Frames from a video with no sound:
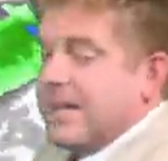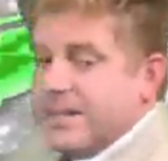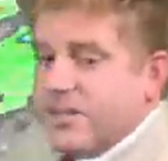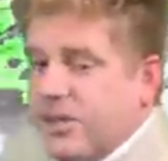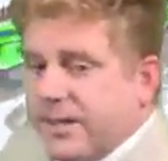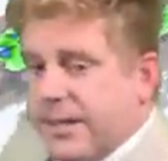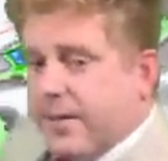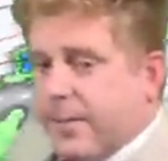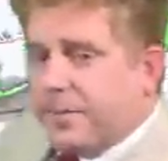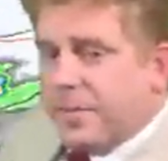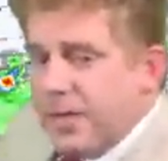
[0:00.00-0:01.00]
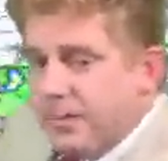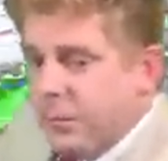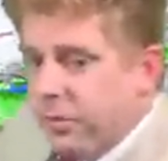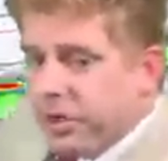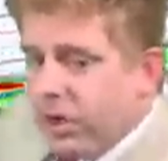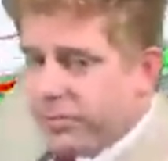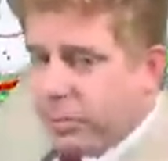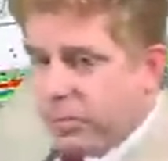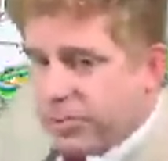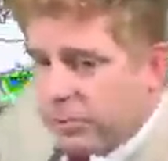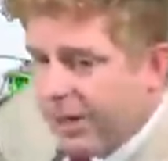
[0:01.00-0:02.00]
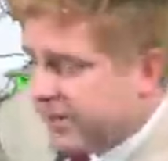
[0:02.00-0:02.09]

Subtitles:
Saudel moving off towards the west,